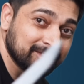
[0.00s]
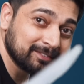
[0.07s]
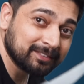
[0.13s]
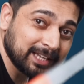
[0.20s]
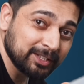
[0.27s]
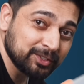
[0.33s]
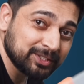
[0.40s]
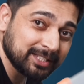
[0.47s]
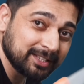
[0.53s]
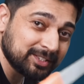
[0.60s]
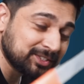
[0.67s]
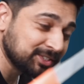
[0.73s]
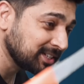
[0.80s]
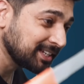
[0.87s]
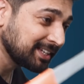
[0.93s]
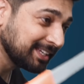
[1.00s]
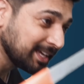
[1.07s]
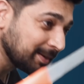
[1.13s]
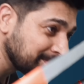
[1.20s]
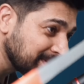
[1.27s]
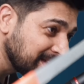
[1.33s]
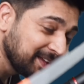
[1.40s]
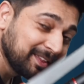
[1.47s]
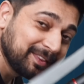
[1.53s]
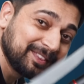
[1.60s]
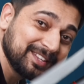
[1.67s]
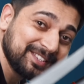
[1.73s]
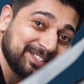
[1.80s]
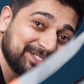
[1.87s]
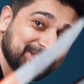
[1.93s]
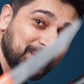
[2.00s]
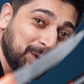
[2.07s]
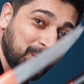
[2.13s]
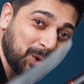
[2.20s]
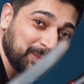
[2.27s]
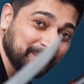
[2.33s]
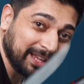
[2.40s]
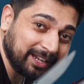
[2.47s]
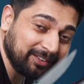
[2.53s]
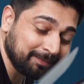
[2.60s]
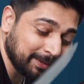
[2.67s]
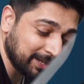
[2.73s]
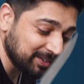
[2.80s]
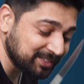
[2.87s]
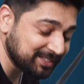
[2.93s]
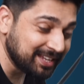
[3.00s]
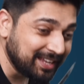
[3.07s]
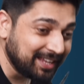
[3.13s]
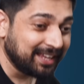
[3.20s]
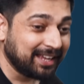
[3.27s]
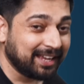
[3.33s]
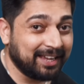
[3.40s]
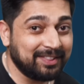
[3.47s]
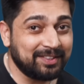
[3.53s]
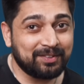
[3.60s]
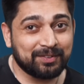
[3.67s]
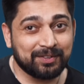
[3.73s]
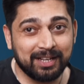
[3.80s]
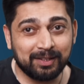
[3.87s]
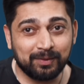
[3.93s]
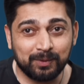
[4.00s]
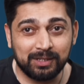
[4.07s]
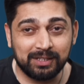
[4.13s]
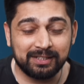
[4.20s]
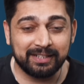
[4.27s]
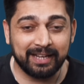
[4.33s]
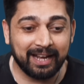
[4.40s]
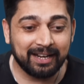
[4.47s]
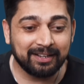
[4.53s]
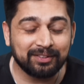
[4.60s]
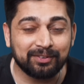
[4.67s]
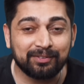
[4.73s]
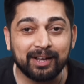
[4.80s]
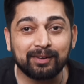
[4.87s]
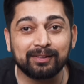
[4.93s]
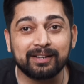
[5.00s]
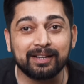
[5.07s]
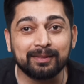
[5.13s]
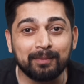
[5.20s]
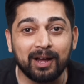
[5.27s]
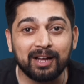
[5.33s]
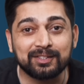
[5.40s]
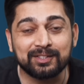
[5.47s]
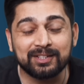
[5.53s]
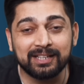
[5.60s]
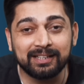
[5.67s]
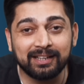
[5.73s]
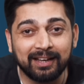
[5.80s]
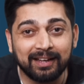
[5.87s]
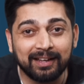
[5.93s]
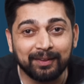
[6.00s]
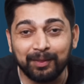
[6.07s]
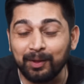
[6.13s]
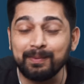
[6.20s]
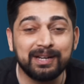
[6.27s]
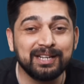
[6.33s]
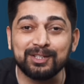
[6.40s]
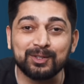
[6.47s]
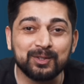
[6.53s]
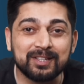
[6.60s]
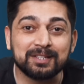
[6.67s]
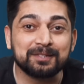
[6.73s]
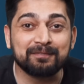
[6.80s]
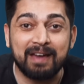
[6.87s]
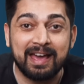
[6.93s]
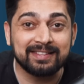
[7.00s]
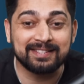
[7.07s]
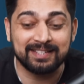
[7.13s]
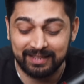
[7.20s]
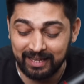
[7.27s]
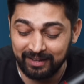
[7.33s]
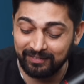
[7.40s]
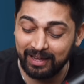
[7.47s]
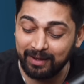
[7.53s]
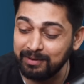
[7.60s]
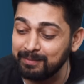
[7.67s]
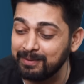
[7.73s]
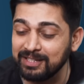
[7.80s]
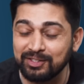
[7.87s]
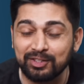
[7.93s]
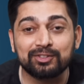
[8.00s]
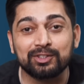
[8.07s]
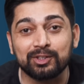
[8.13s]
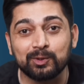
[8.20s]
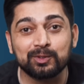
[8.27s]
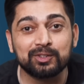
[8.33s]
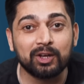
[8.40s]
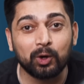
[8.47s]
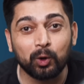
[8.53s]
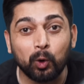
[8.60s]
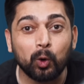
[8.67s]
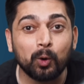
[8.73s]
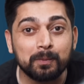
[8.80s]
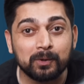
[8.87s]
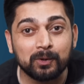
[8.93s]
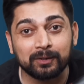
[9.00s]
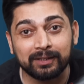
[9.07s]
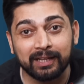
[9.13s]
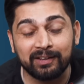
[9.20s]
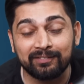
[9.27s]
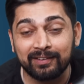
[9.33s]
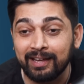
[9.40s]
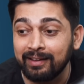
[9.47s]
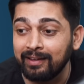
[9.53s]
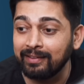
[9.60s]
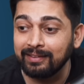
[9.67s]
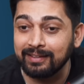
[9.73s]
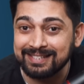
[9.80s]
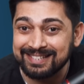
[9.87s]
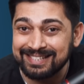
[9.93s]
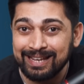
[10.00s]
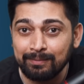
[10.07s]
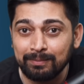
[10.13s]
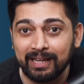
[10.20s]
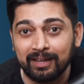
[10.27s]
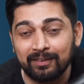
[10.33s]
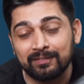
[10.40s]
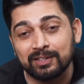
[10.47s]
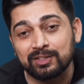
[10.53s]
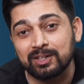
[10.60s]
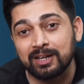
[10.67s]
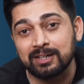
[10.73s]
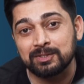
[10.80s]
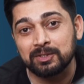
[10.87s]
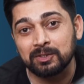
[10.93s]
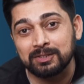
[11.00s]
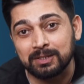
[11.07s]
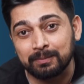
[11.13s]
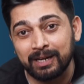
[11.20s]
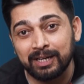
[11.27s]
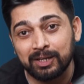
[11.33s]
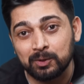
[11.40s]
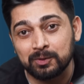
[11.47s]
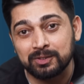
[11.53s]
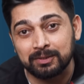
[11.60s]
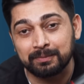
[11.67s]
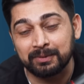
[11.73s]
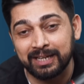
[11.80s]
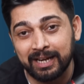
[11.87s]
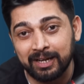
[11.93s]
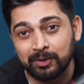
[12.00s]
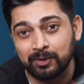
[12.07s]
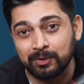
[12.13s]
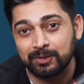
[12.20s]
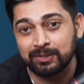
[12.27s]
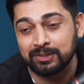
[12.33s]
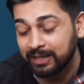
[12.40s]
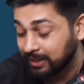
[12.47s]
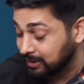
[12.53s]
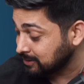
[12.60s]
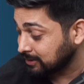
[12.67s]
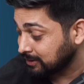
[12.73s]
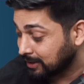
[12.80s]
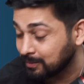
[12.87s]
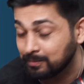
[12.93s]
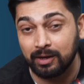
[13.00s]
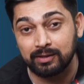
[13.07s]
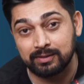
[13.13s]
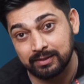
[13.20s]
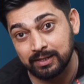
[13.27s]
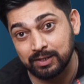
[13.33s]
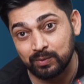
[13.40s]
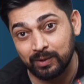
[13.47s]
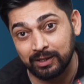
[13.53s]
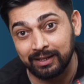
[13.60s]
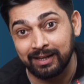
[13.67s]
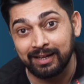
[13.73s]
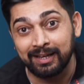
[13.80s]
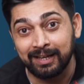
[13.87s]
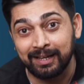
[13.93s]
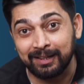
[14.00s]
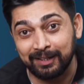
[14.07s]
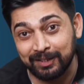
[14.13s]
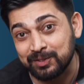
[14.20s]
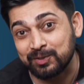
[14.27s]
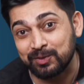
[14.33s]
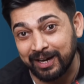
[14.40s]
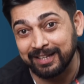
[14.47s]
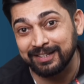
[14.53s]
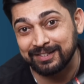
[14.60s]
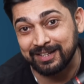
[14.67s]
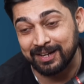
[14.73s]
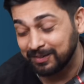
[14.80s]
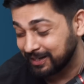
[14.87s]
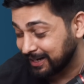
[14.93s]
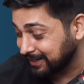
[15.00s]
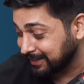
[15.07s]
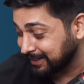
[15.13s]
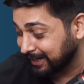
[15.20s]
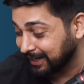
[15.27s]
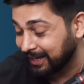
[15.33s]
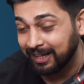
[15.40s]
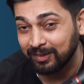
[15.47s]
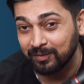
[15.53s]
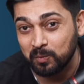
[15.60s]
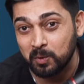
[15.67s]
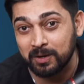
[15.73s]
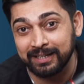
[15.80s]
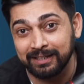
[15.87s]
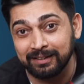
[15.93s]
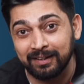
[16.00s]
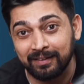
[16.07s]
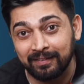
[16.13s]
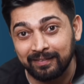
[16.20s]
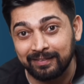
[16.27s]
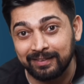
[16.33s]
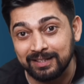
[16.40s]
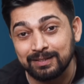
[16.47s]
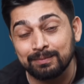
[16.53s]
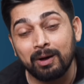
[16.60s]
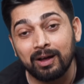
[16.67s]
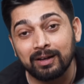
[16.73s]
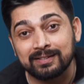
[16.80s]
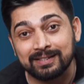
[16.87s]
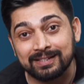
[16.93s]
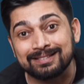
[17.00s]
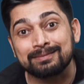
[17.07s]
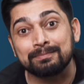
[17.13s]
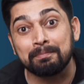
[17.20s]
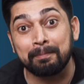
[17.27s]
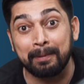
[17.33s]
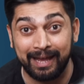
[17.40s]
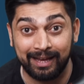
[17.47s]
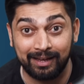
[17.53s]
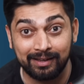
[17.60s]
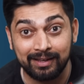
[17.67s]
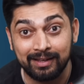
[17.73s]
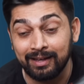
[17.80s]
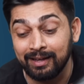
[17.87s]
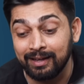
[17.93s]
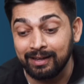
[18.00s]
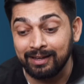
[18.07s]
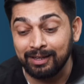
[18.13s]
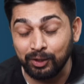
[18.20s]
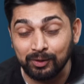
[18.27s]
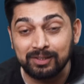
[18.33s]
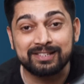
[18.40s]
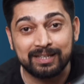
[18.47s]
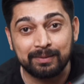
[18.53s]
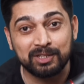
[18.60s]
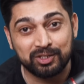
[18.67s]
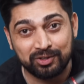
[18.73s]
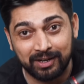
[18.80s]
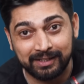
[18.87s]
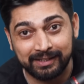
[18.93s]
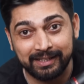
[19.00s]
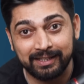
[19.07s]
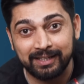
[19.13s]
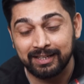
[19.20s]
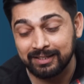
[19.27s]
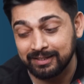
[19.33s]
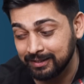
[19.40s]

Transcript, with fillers: Can you see this? Yep. This is the home knife because in the real world and the regular unboxing, nobody uses fancy knife. Everybody just use the home cook knife, the same knife which cuts your tomatoes and potatoes, and it's gonna unbox this one. Let's try this out. And again, warning, this box is big. You'll see me struggling.